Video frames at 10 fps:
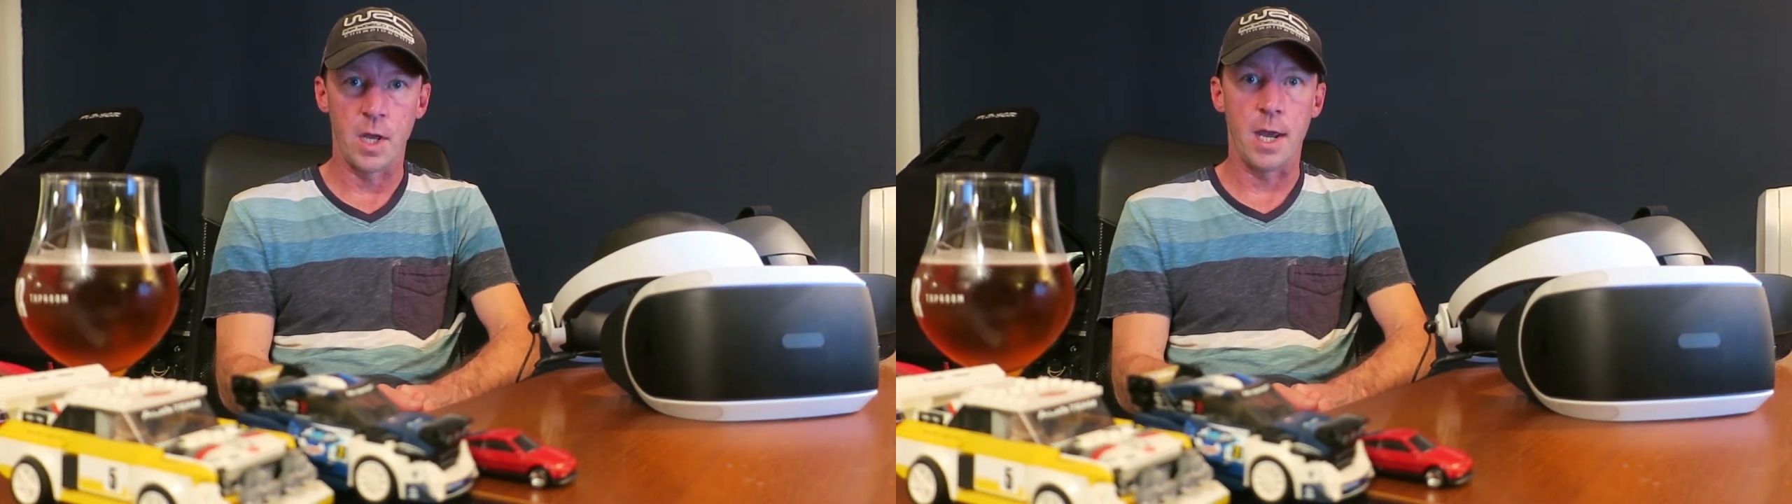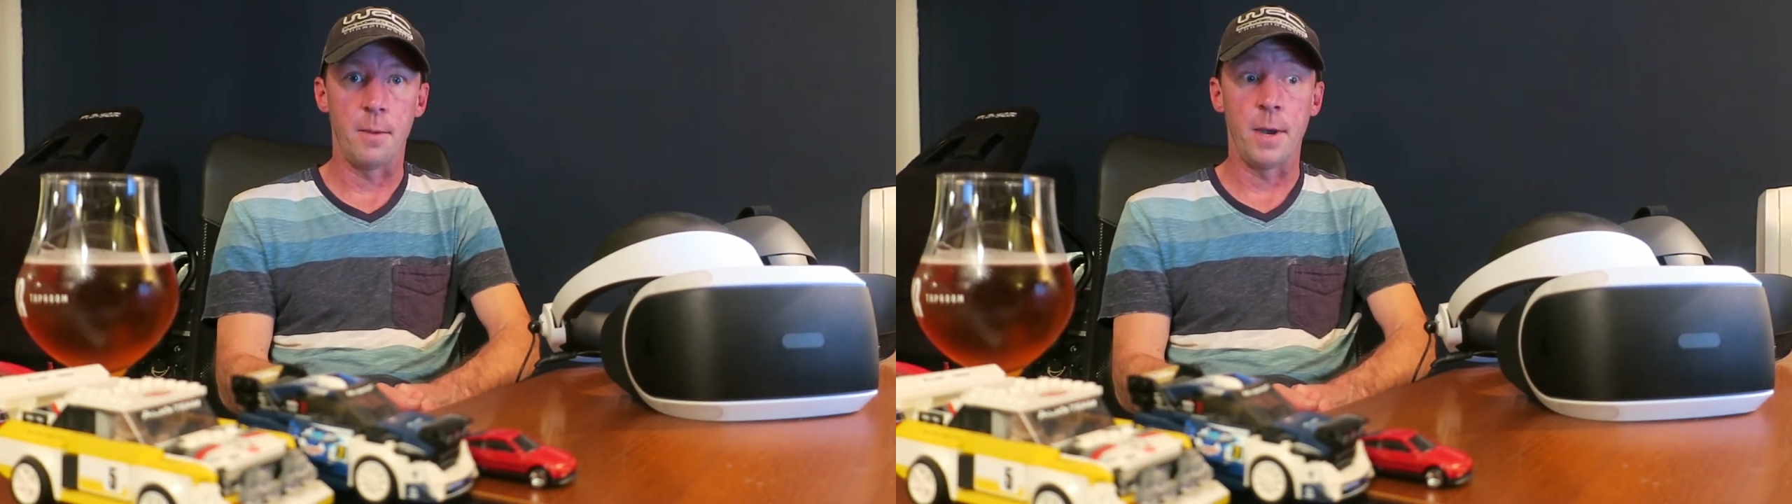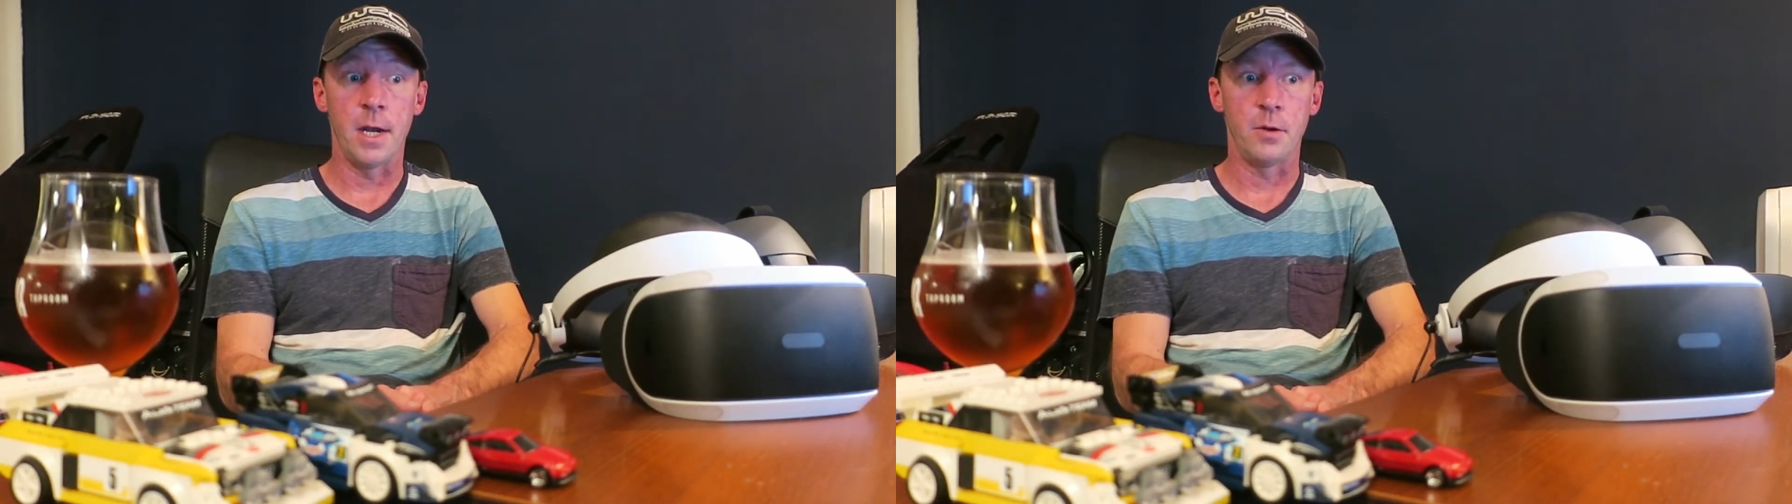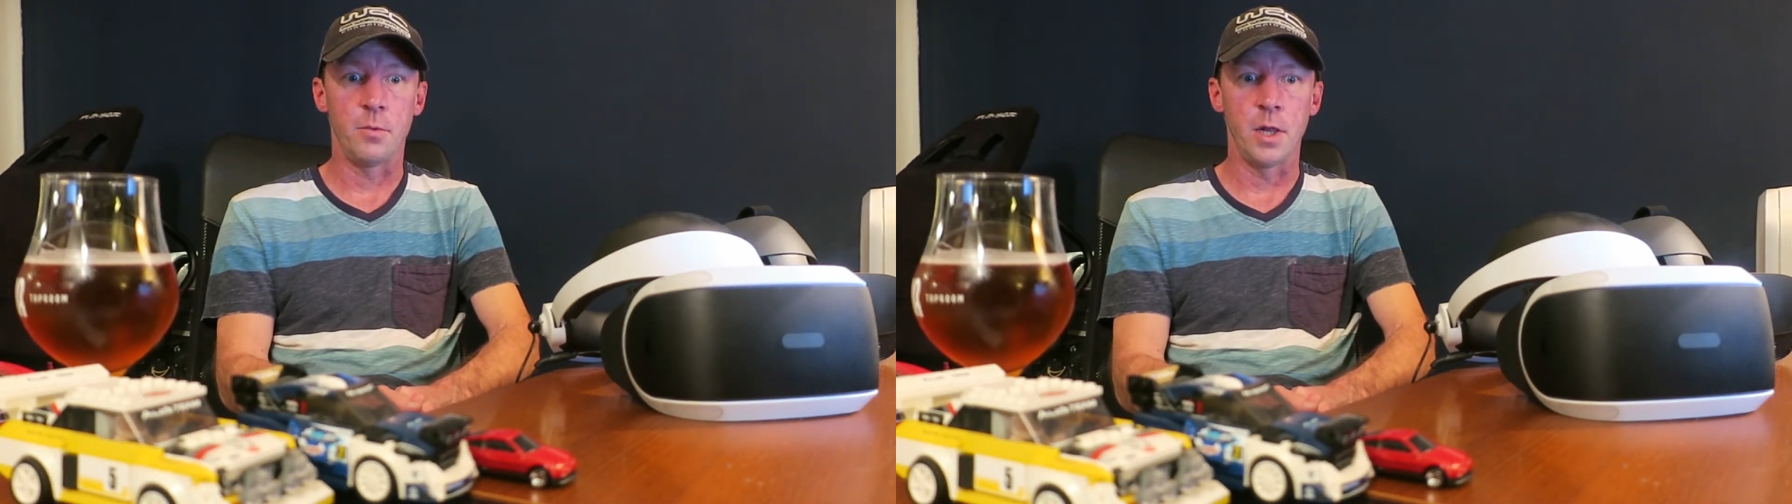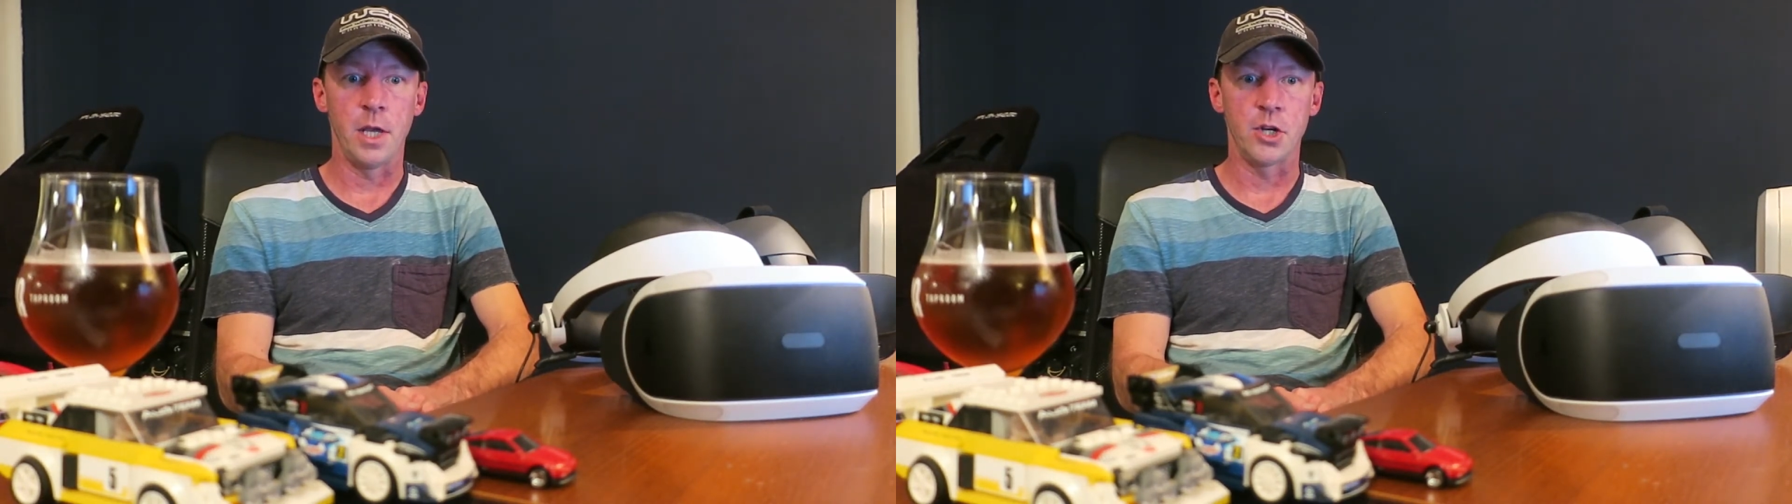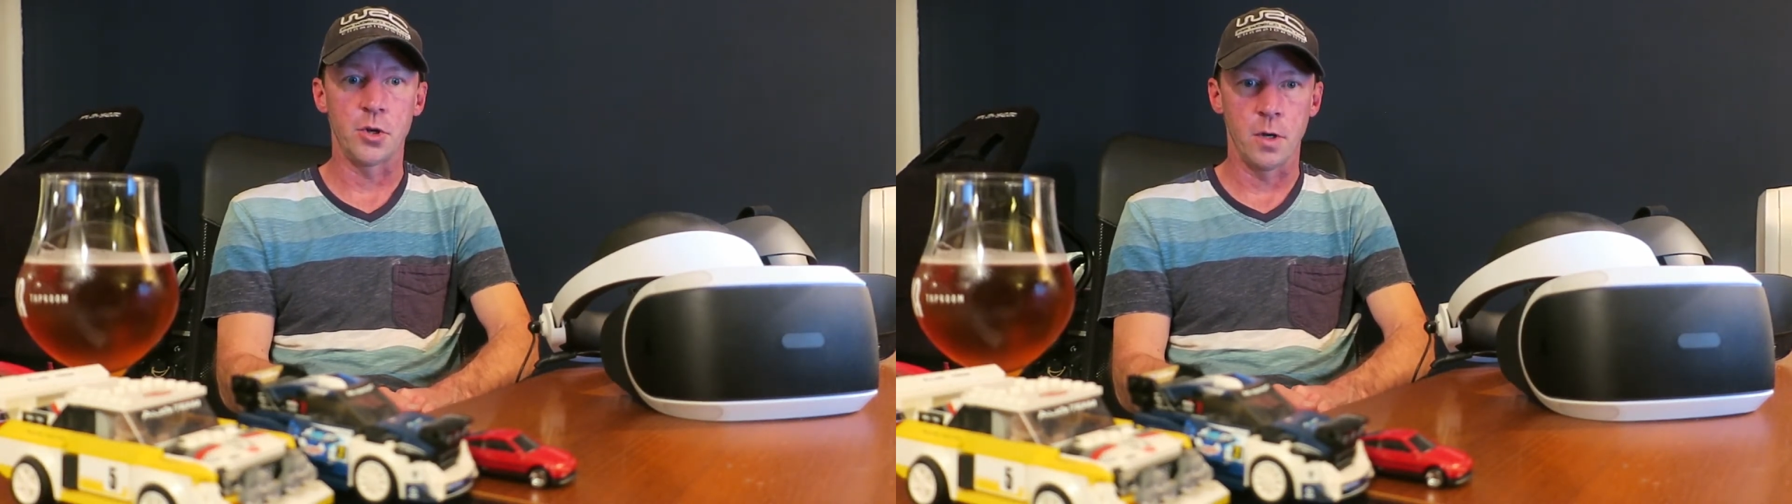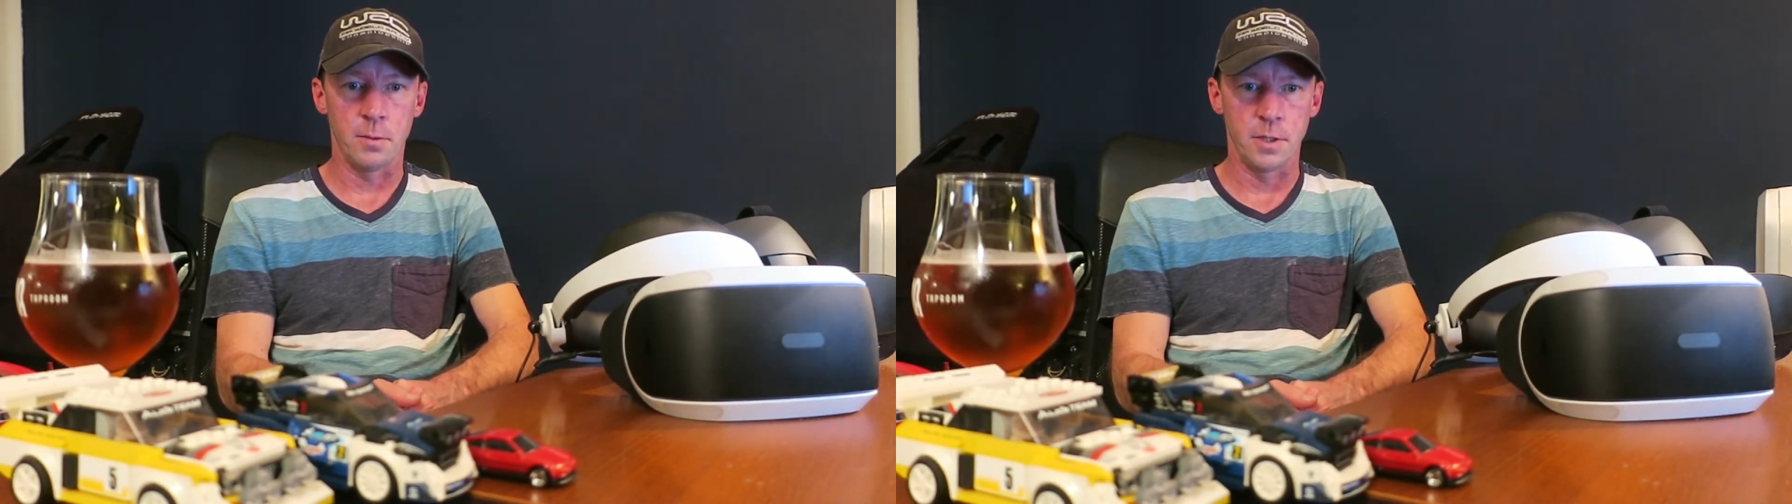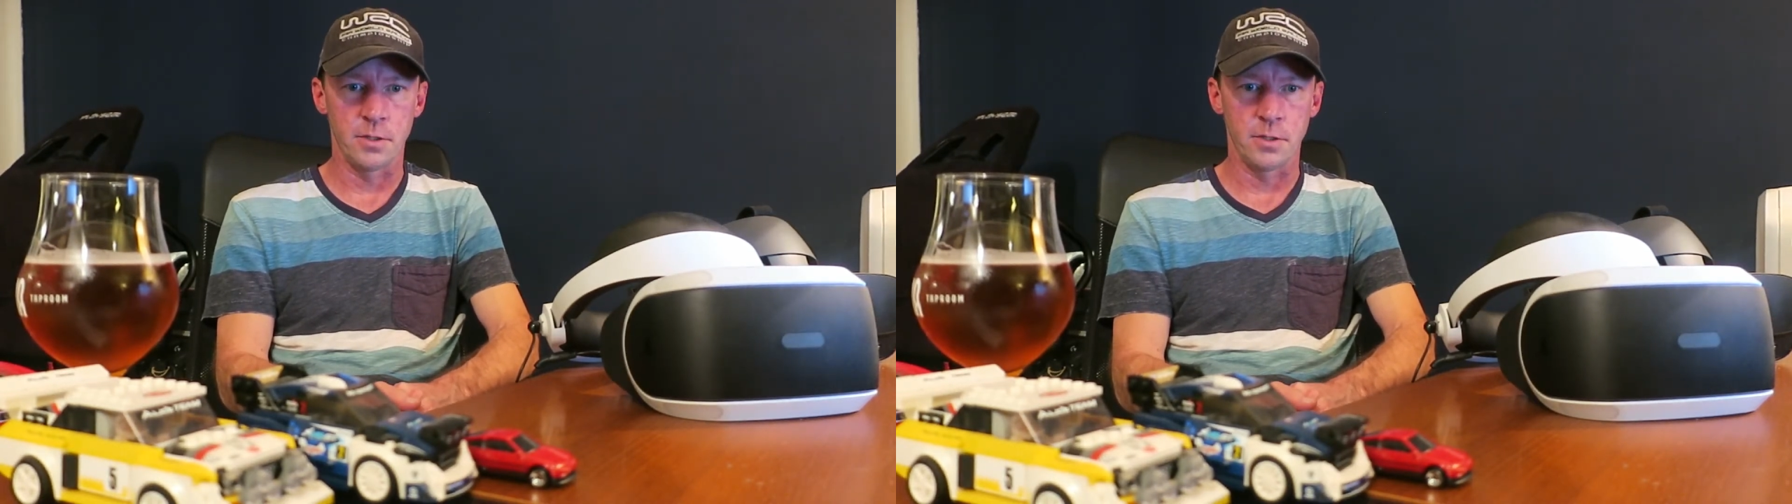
it made it really enjoyable,